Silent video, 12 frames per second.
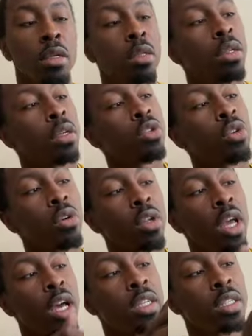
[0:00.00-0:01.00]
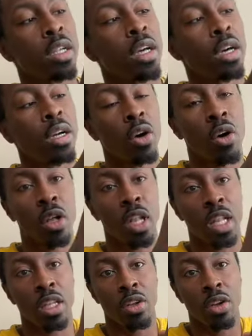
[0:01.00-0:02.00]
To control the gas in the gun, all I
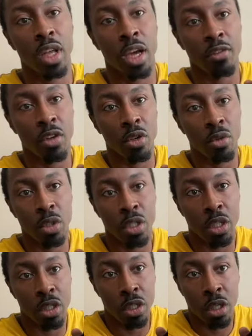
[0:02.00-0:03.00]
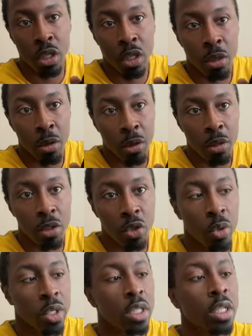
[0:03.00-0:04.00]
literally have to do is just
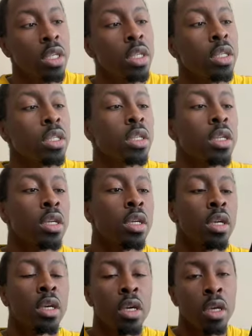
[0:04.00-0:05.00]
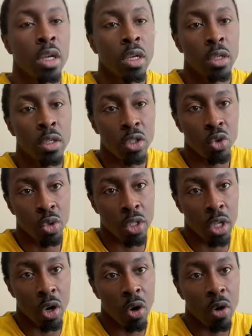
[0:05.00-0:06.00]
twist these. Twist it
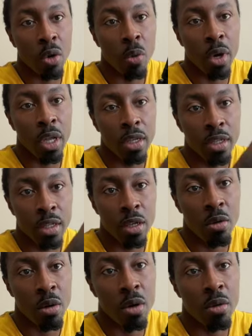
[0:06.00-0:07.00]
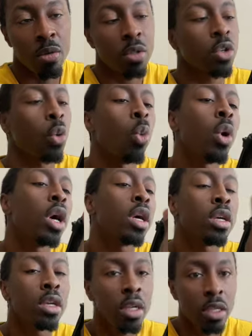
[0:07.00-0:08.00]
all the way to 0 to 1
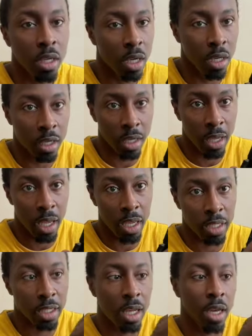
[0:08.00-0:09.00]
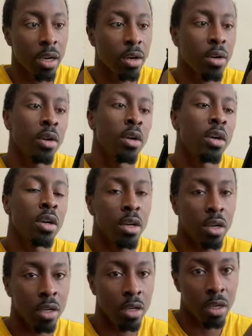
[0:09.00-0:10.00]
to cut the gas down.
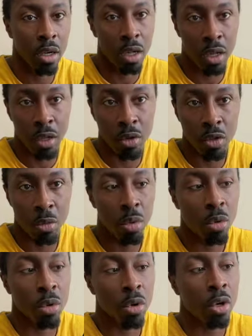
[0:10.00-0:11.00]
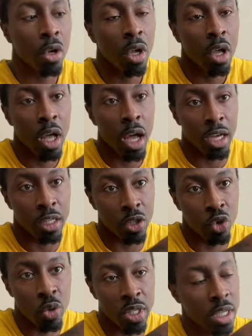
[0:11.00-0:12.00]
Close the port. I can
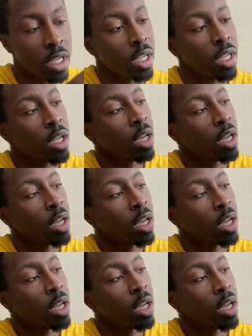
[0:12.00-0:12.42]
twist it.